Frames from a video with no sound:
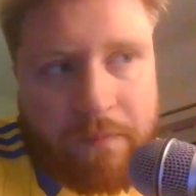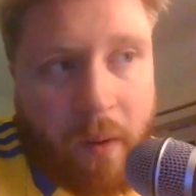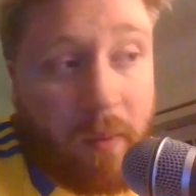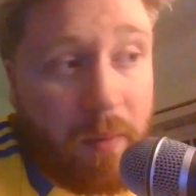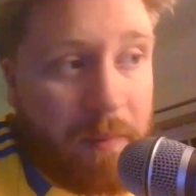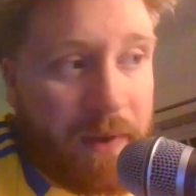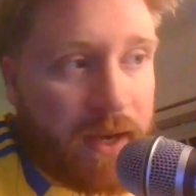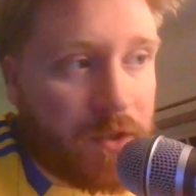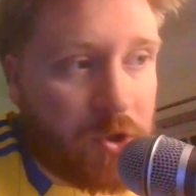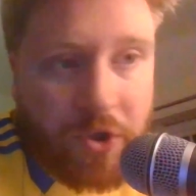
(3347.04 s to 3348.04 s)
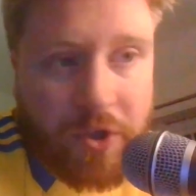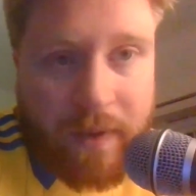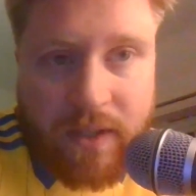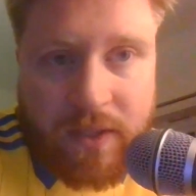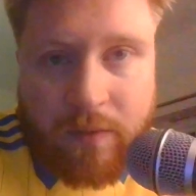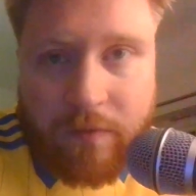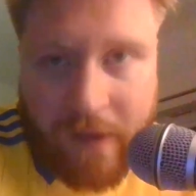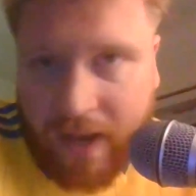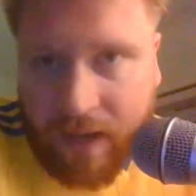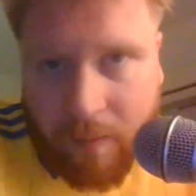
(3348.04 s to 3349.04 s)
probably being judged a bit too
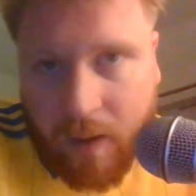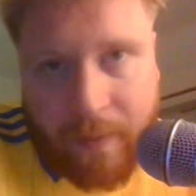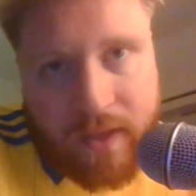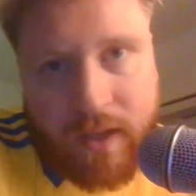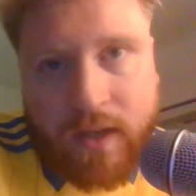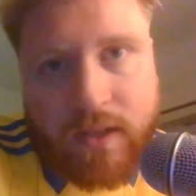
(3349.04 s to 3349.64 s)
unfairly, in my opinion.